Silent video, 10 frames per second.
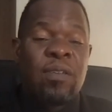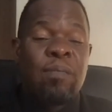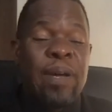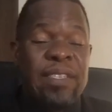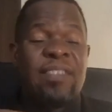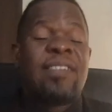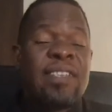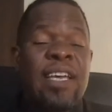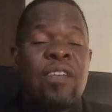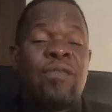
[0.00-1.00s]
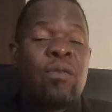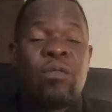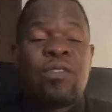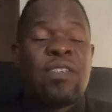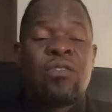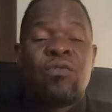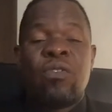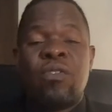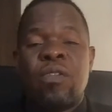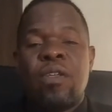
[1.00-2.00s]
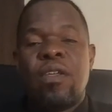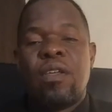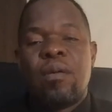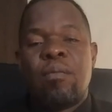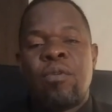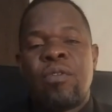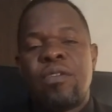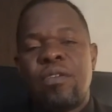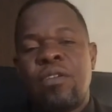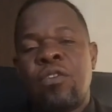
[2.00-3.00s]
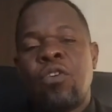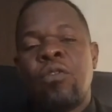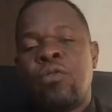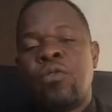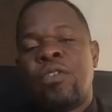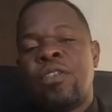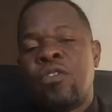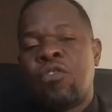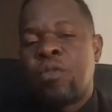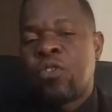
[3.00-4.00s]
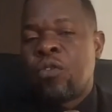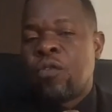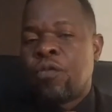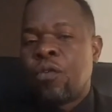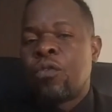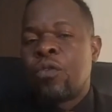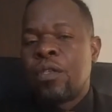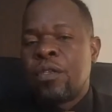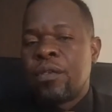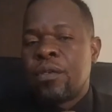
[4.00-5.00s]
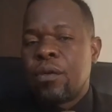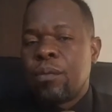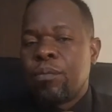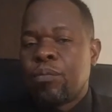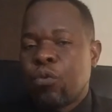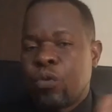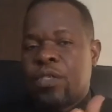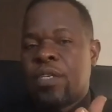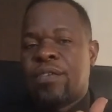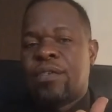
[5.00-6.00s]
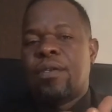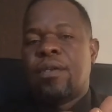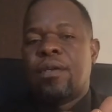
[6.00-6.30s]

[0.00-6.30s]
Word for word: The parties decide if they want a settlement or not. But your duty is to make sure you follow the process.